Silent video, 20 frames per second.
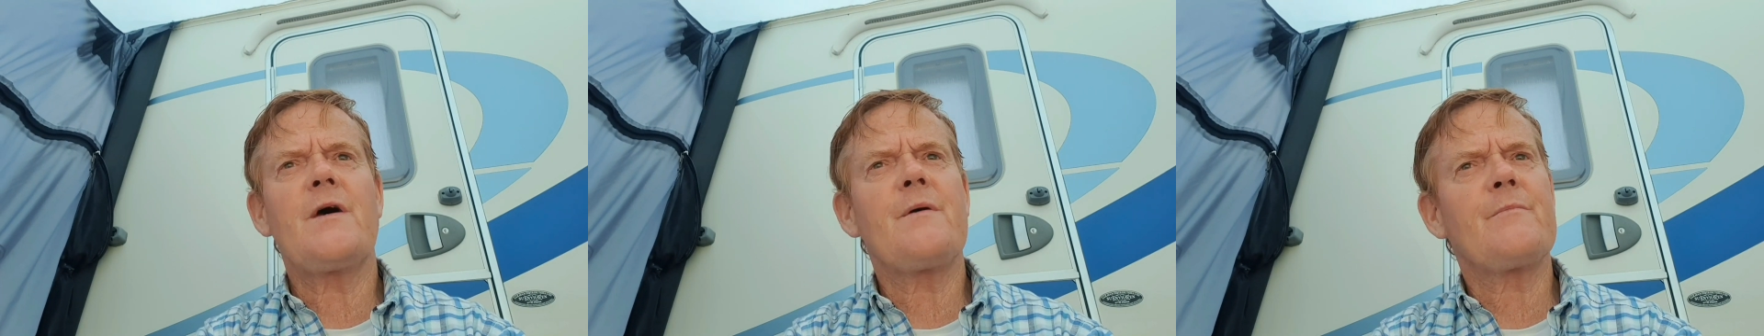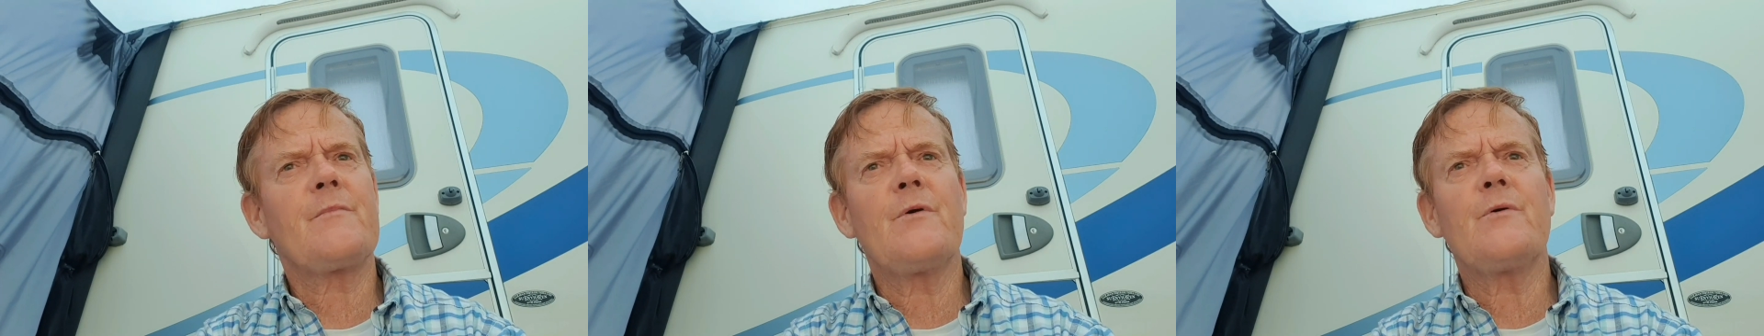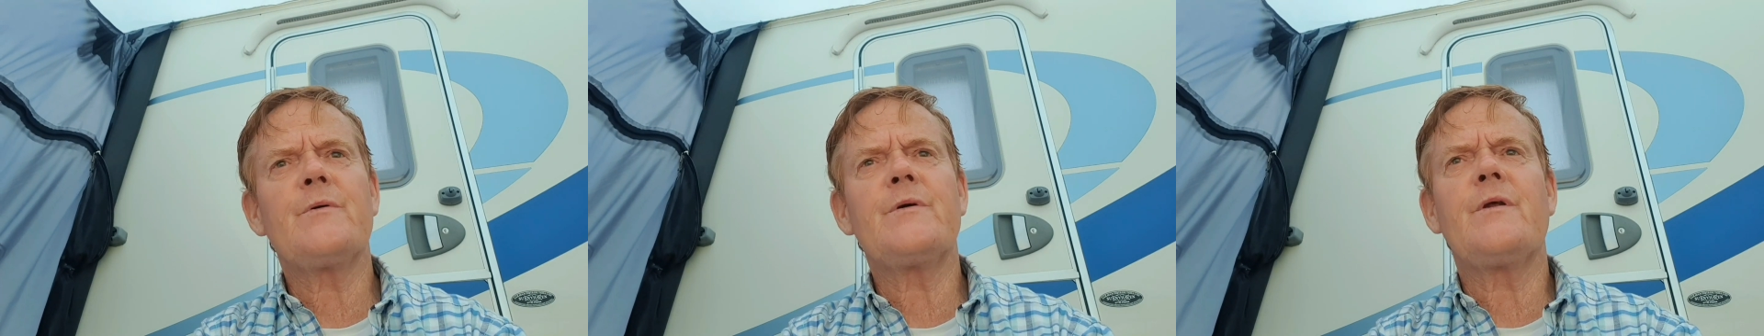
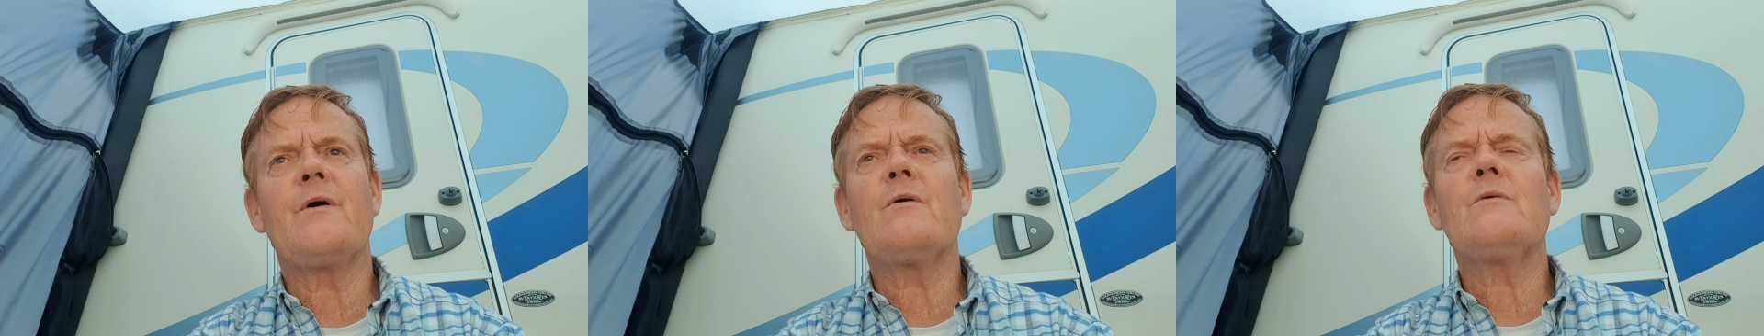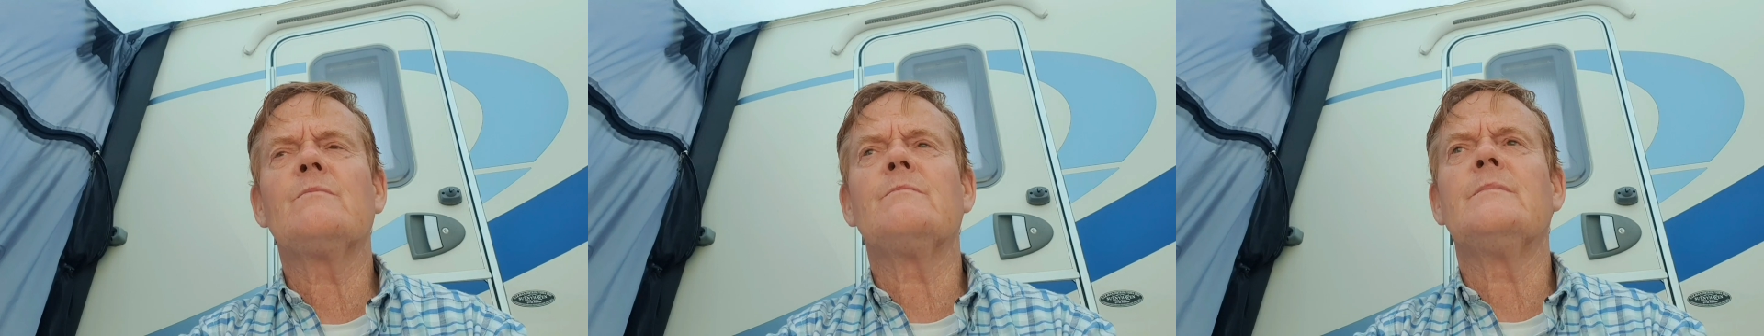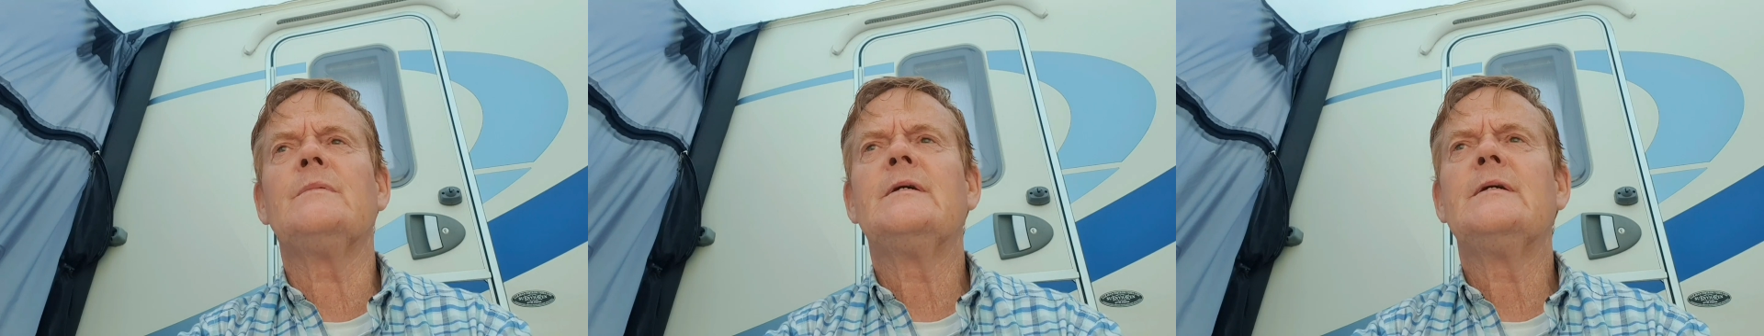I'm going
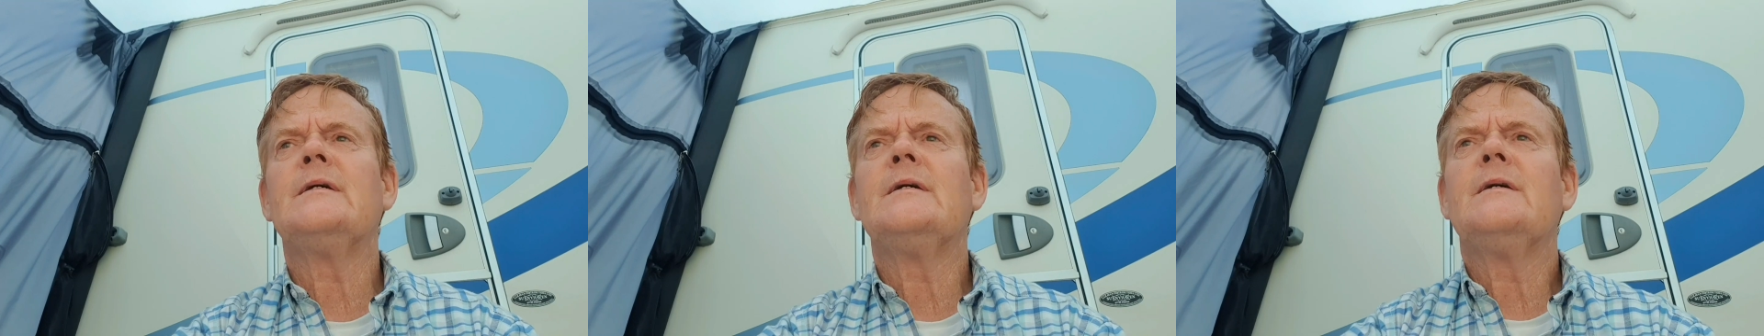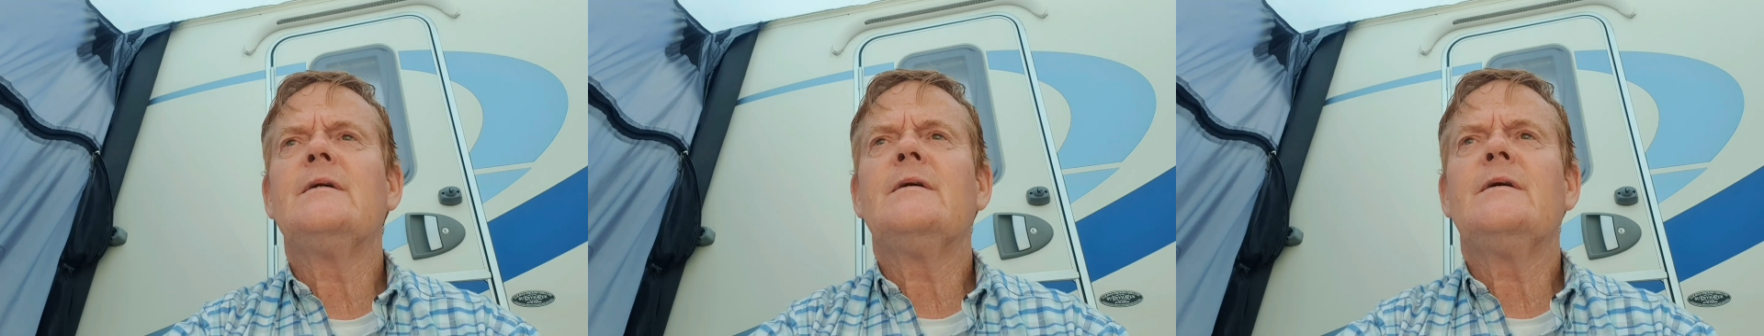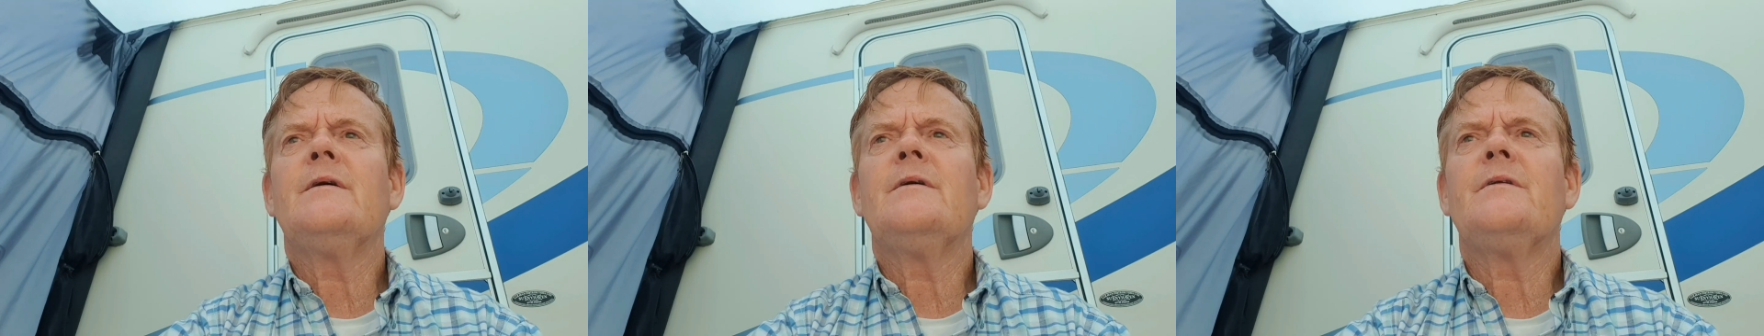home
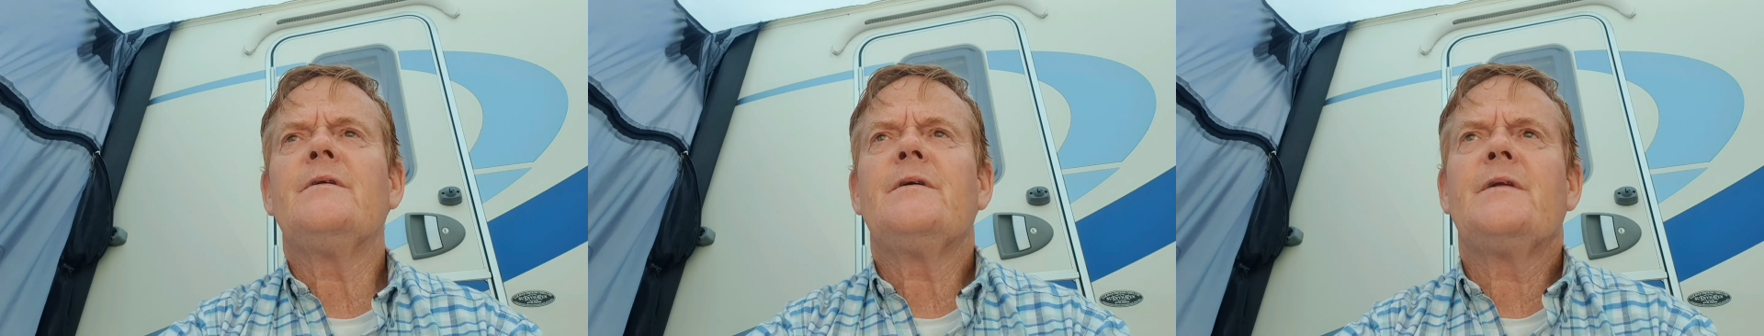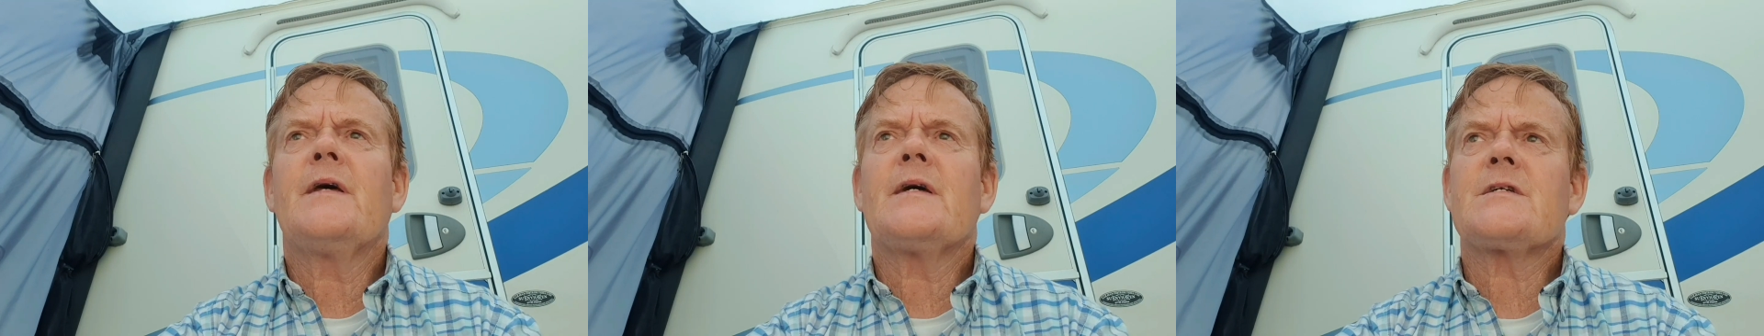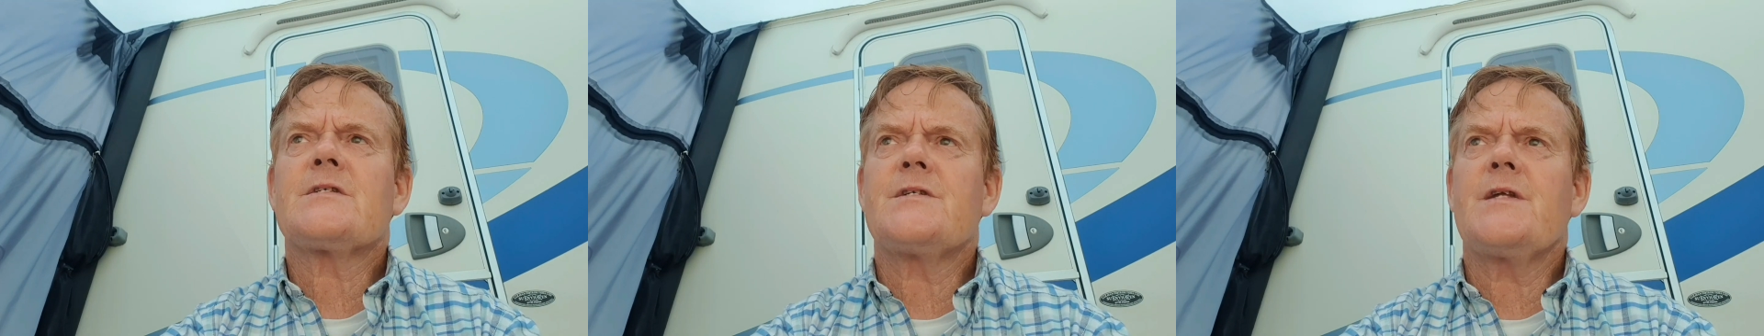the
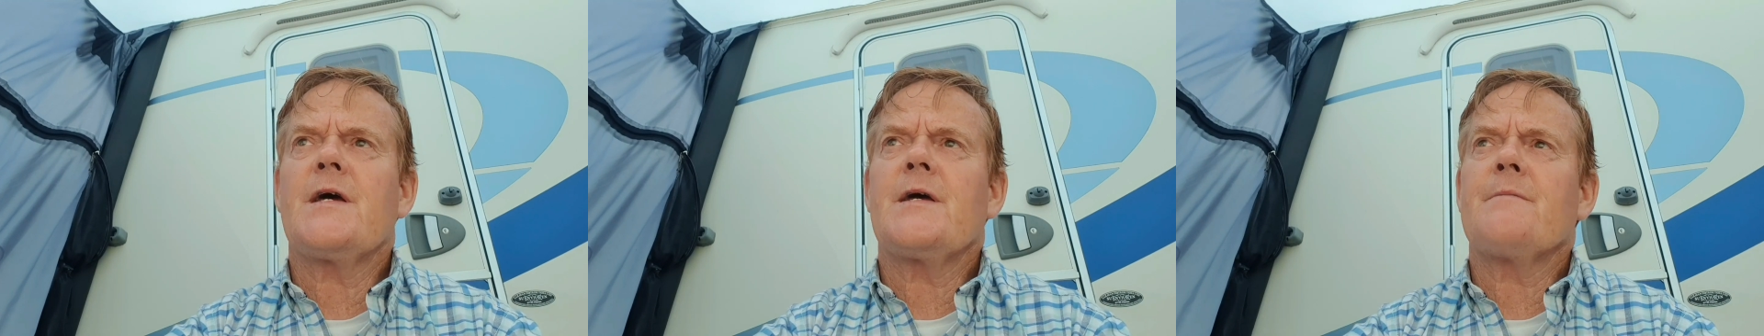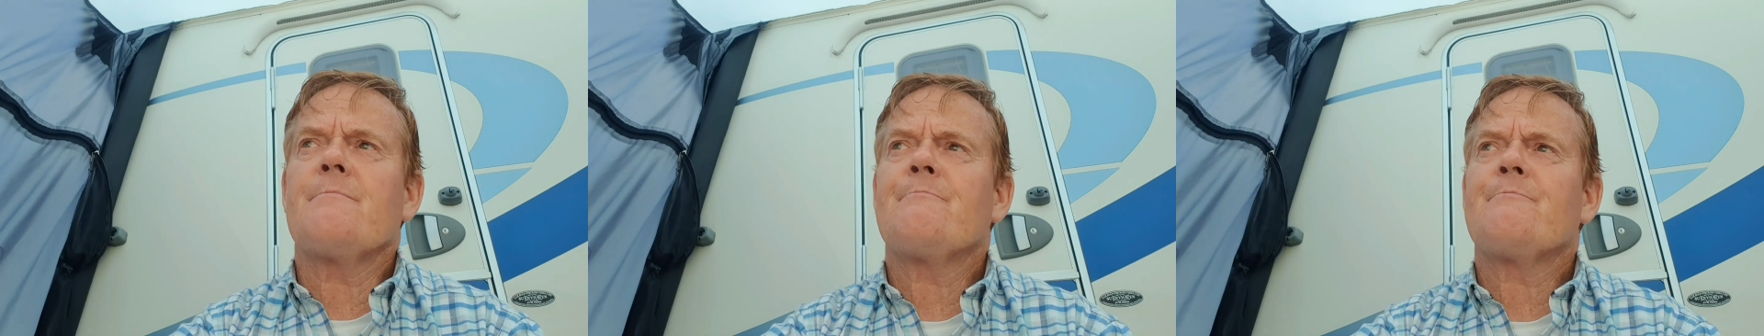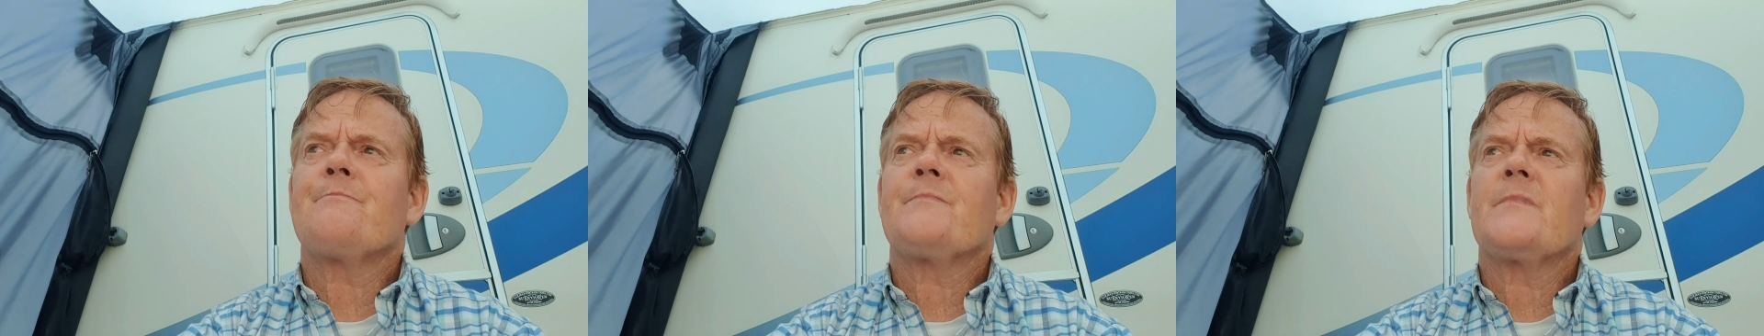next day.